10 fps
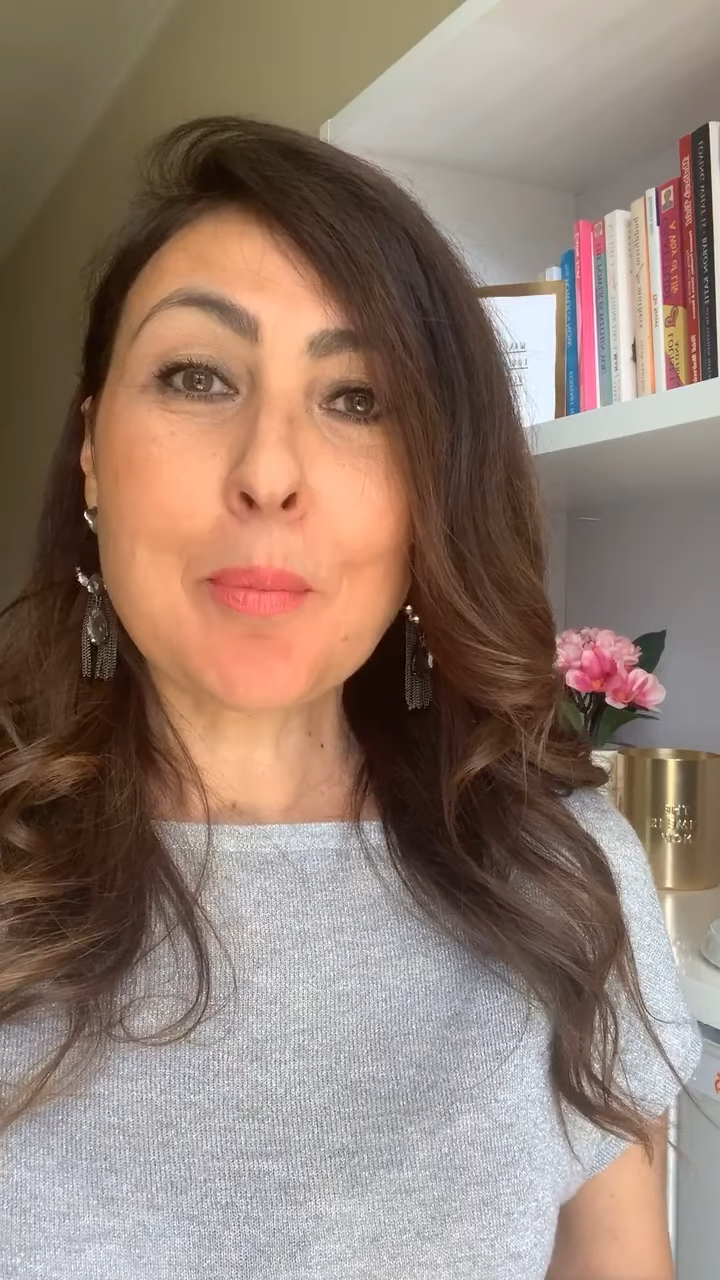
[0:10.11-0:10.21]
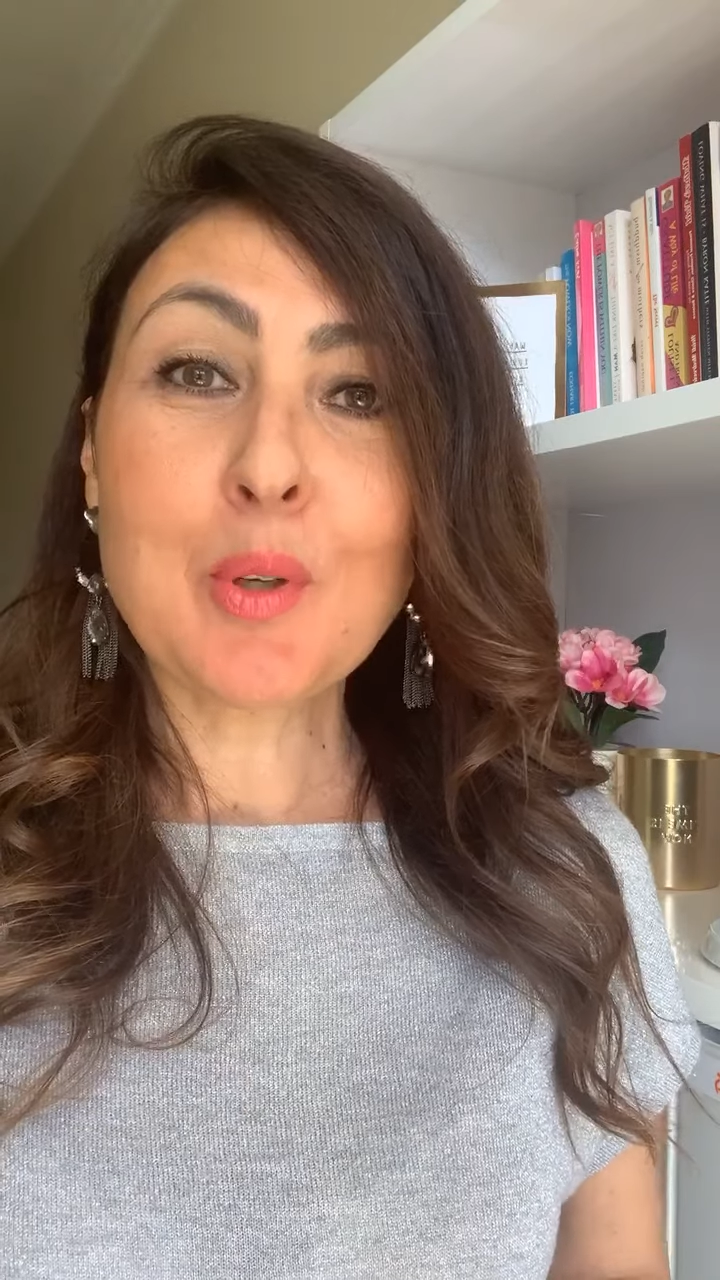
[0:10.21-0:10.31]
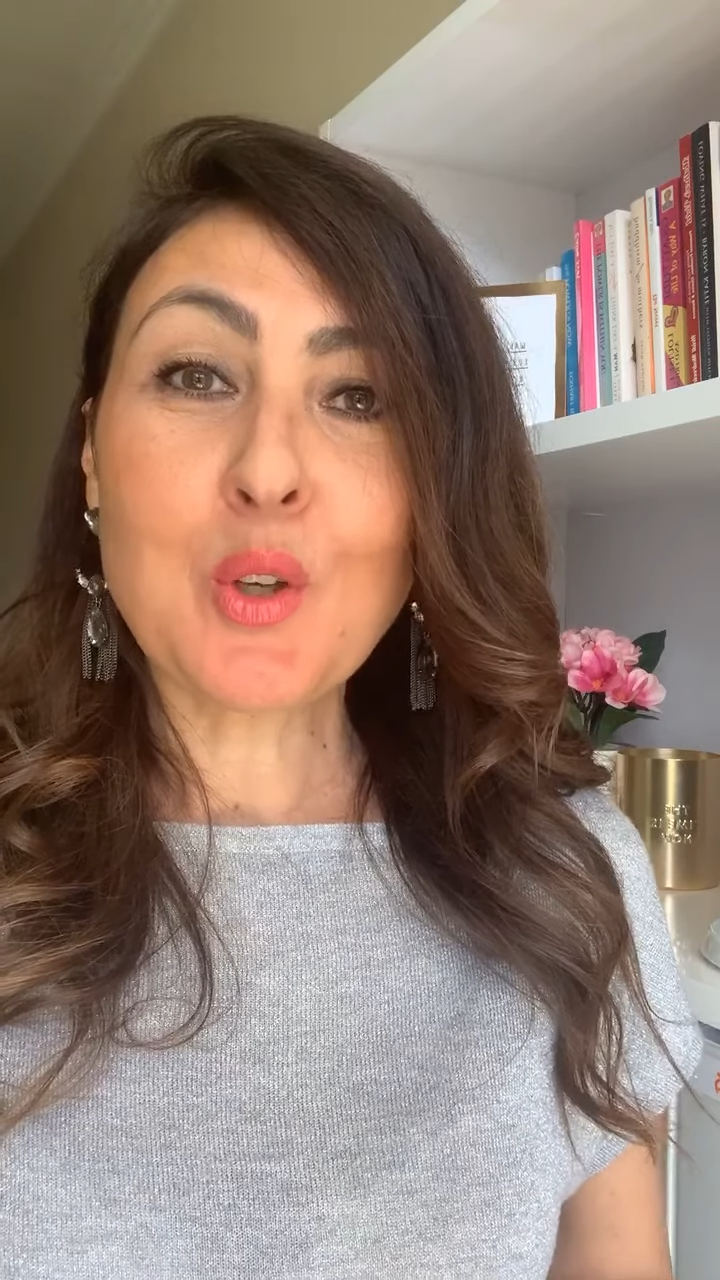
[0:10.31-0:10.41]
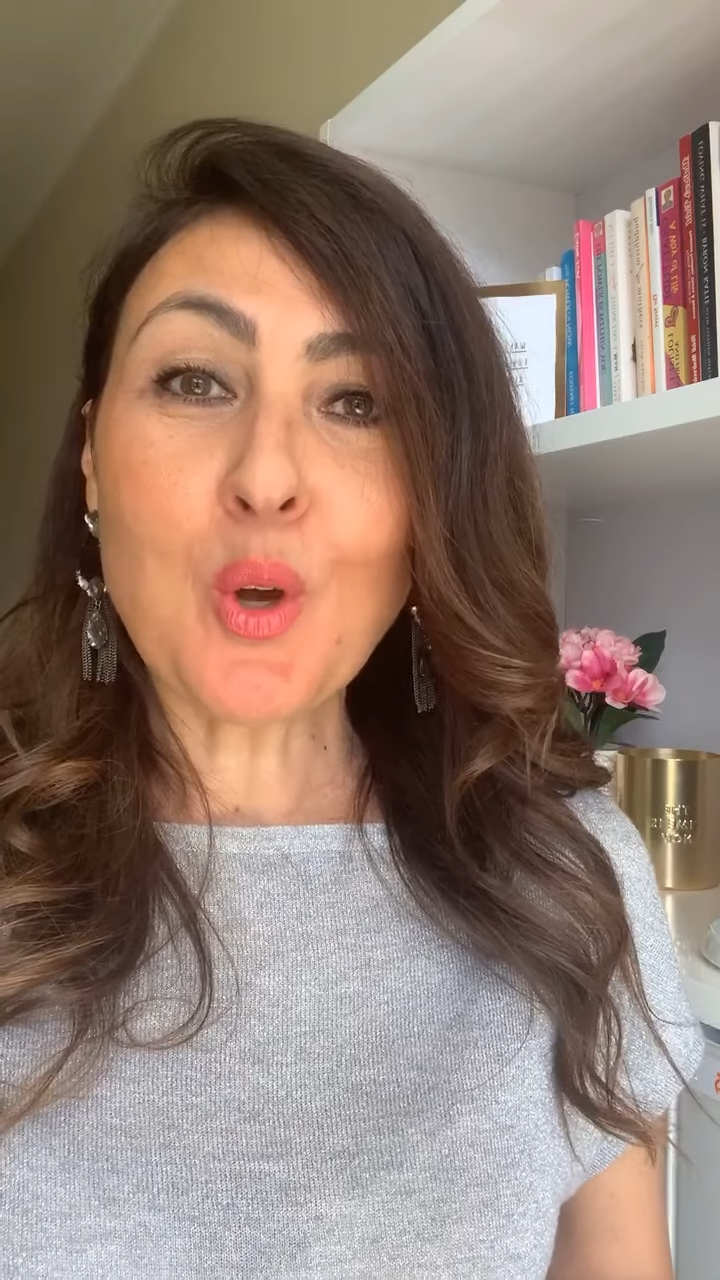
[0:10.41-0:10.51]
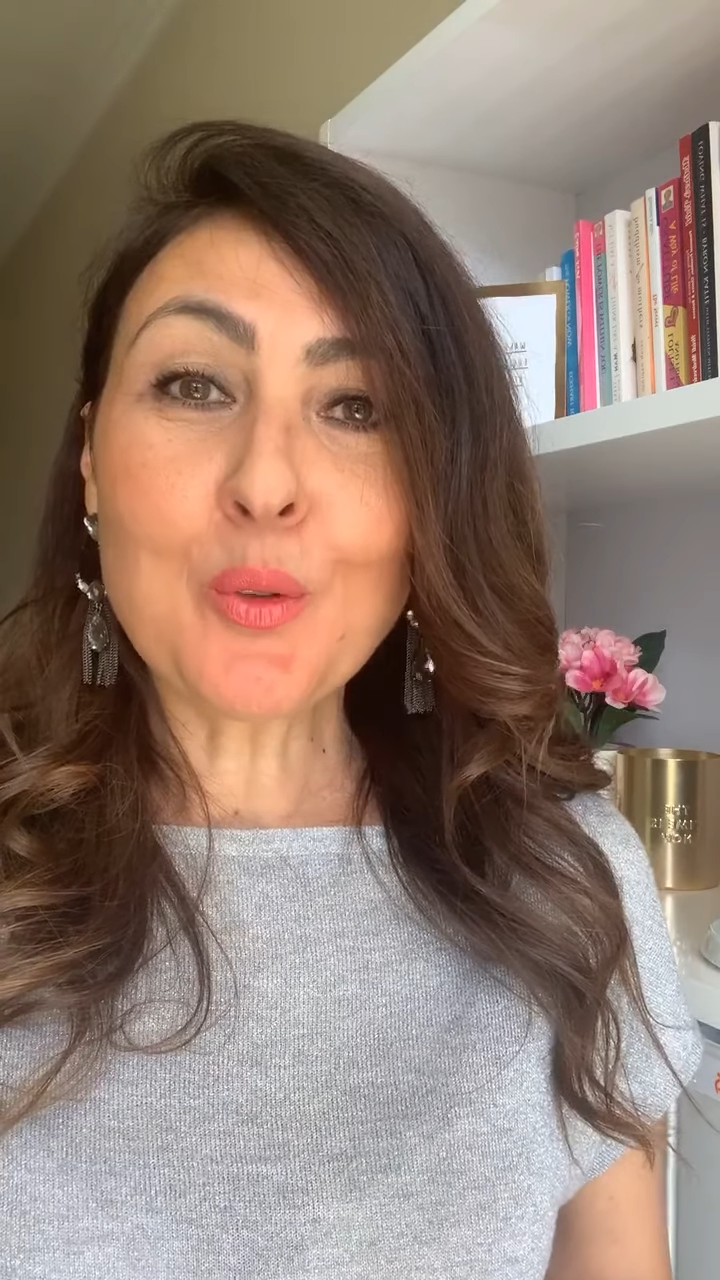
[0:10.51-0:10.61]
a
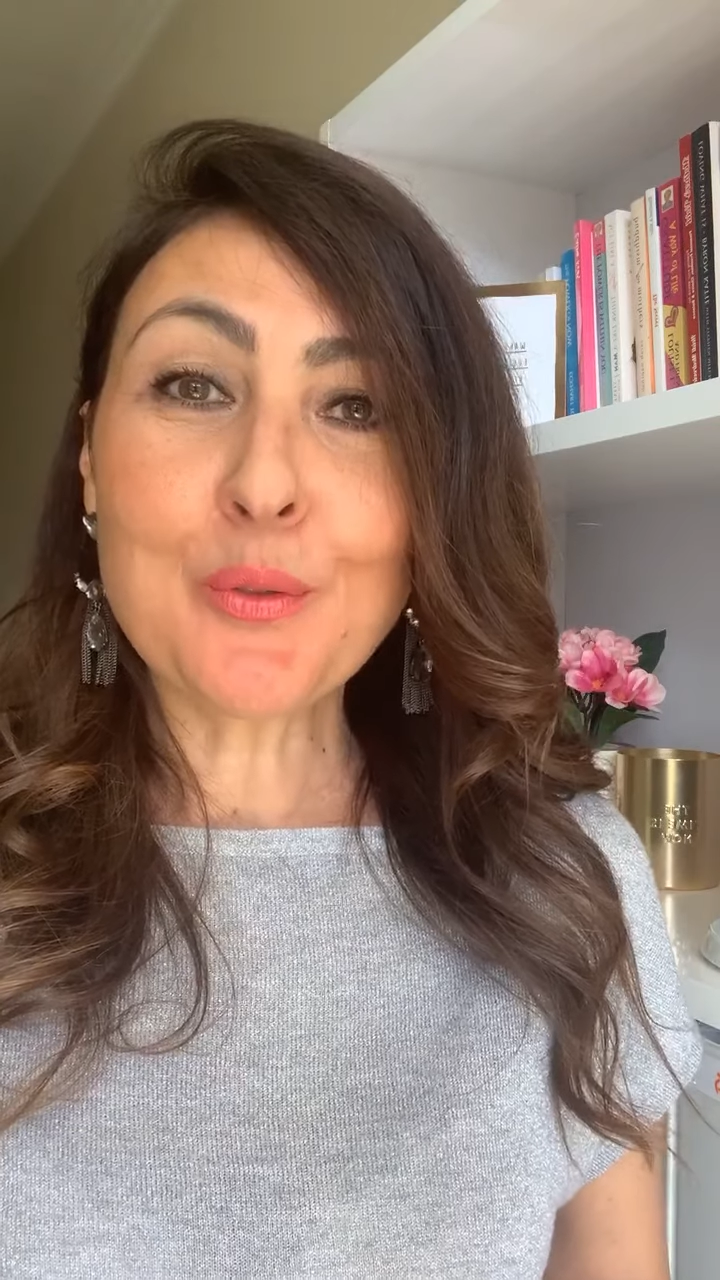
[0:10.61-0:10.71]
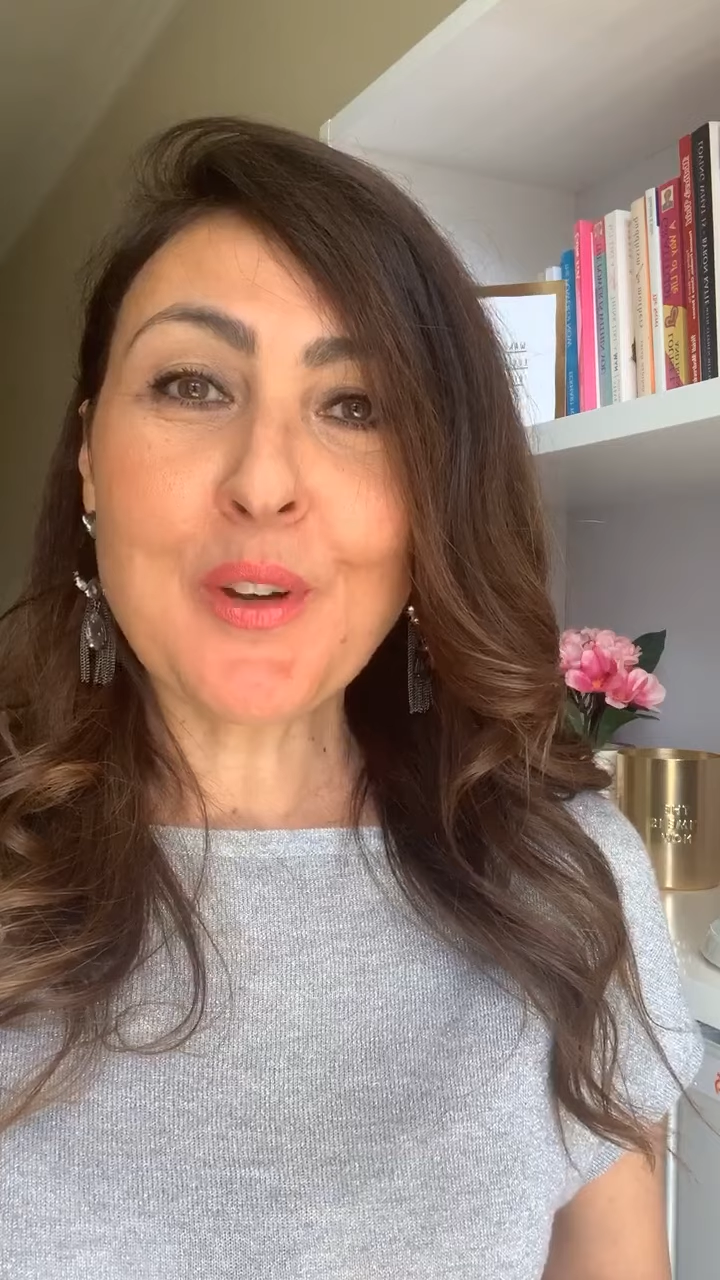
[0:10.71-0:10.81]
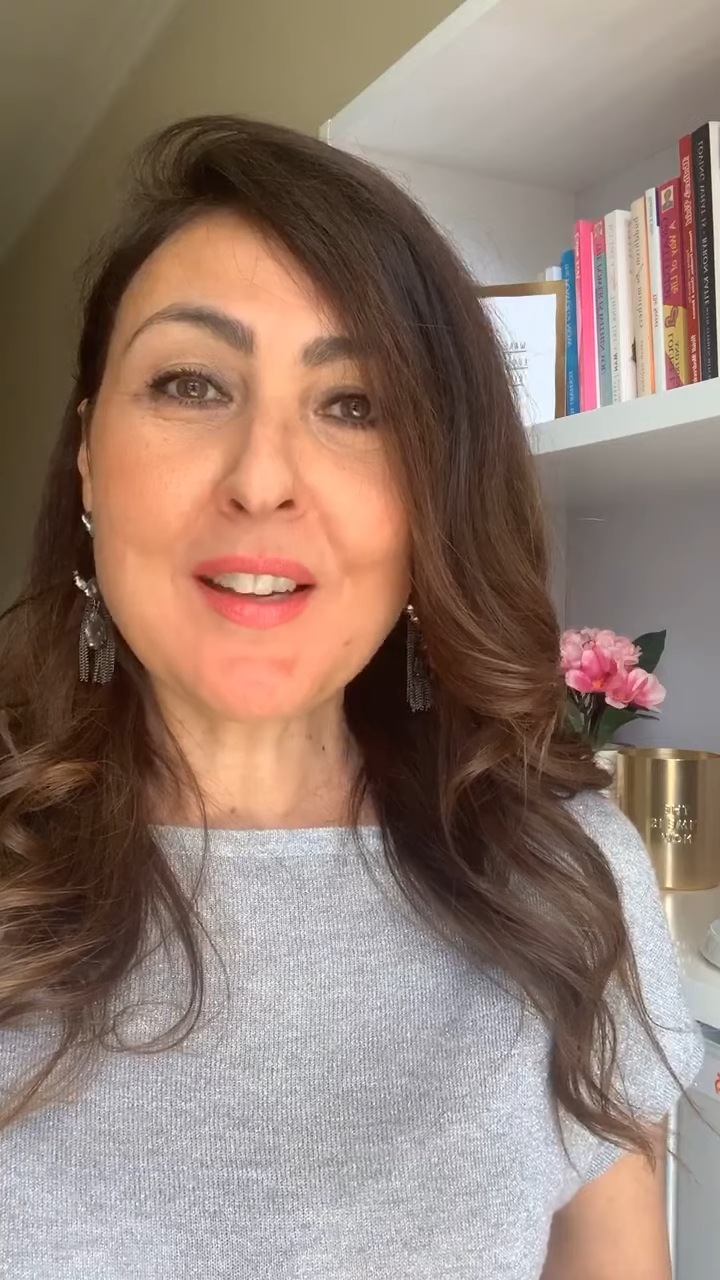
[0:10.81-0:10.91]
goal for